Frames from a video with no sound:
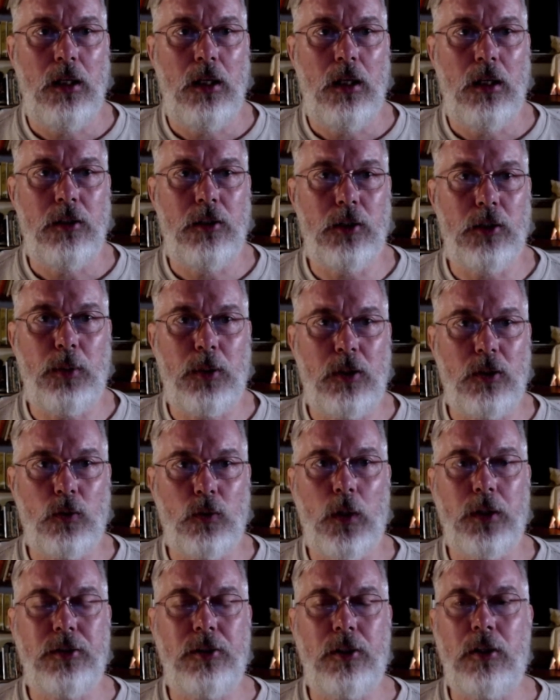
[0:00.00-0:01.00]
Just because
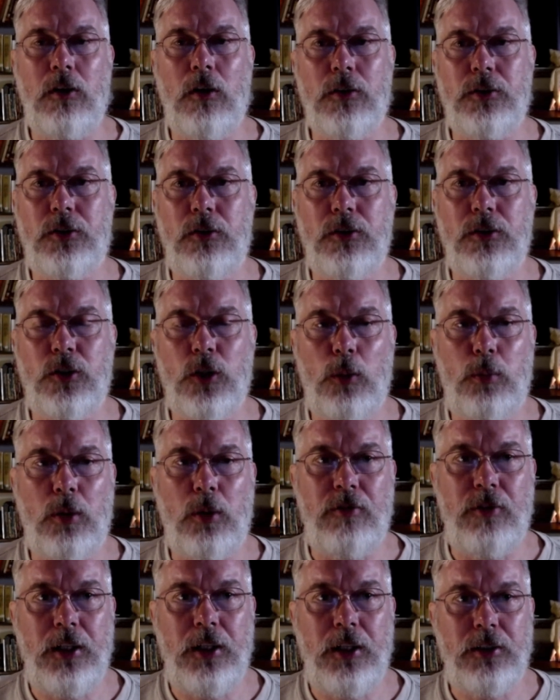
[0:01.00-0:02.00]
Western culture is so
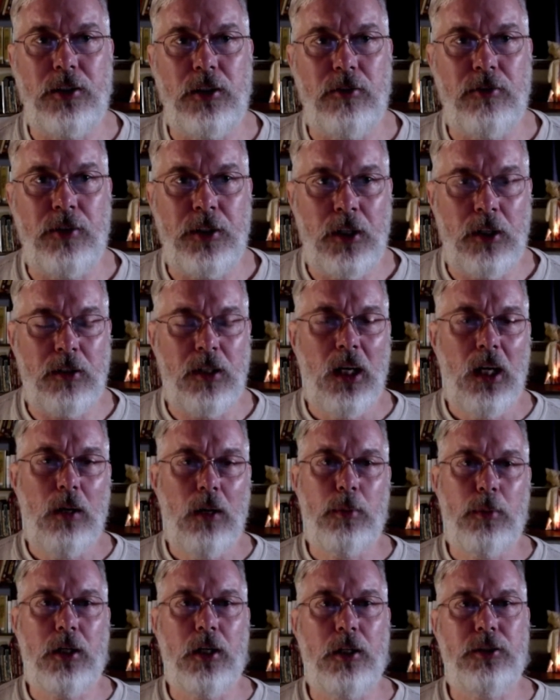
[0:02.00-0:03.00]
pervasive, and
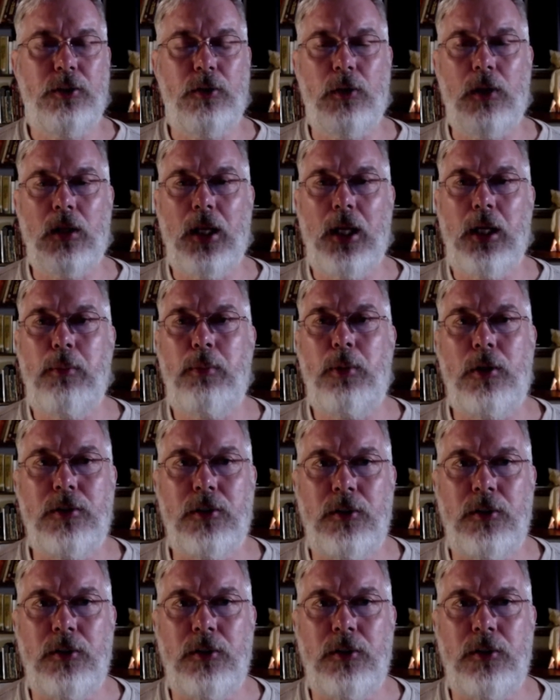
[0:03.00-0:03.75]
because you're a layperson,